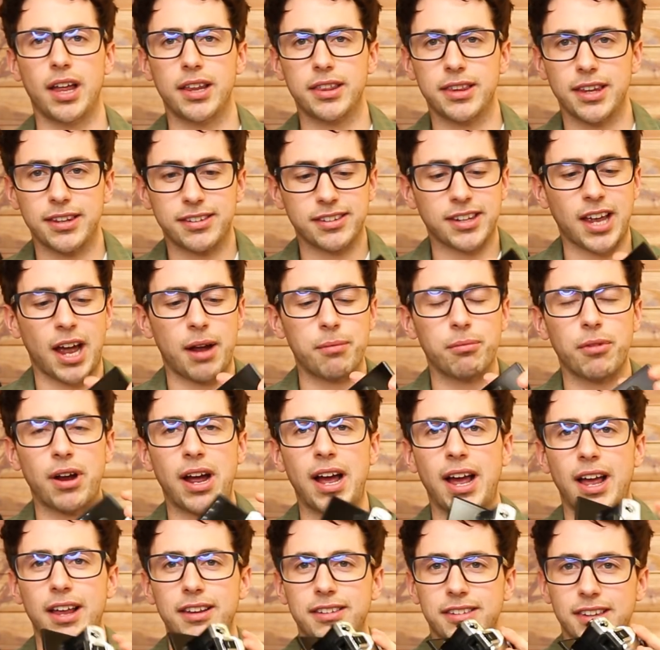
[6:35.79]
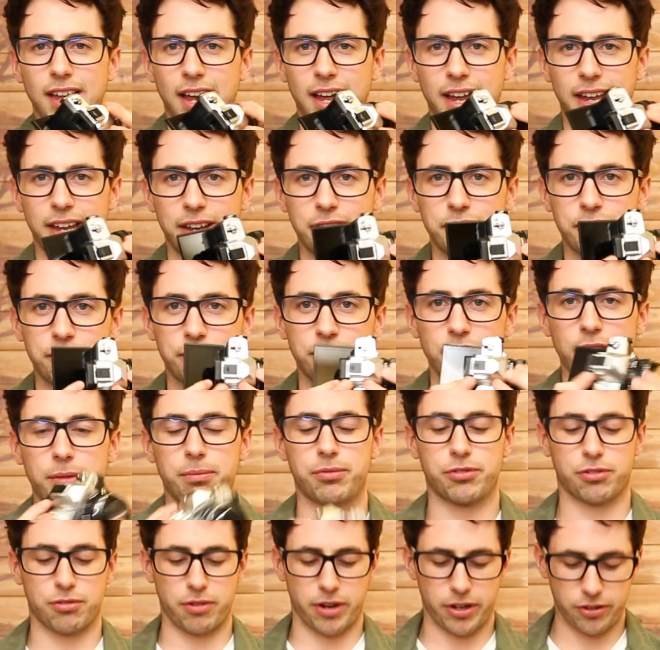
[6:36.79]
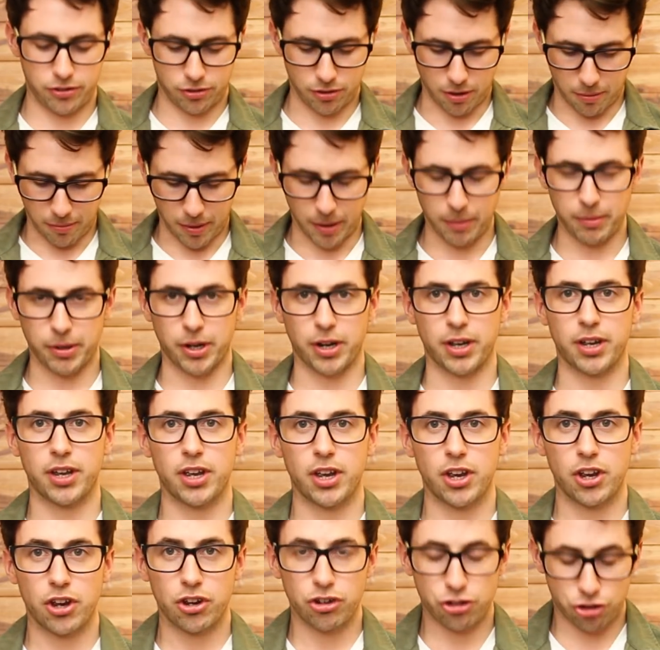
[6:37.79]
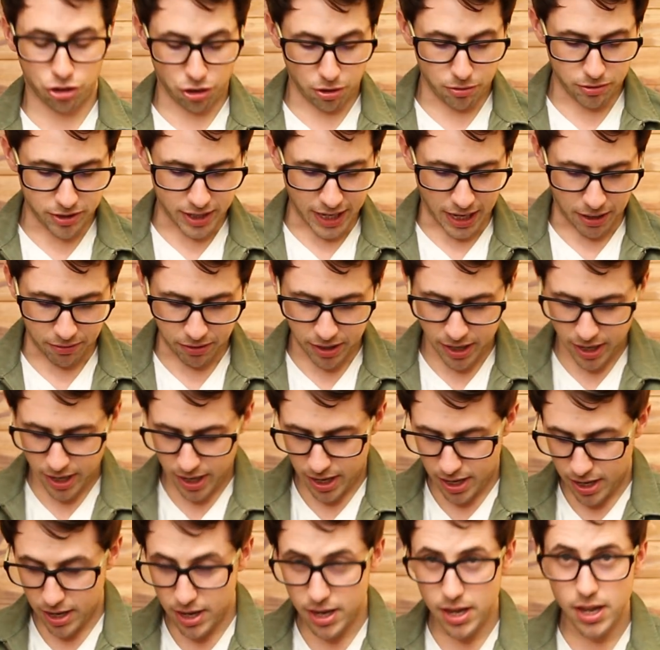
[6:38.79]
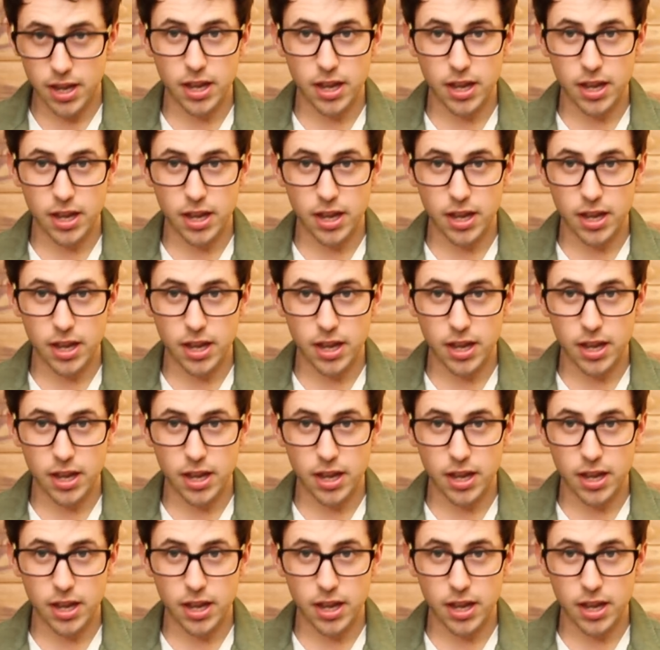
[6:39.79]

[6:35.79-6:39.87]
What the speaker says: This camera has a flip screen, so I'm able to shoot down here,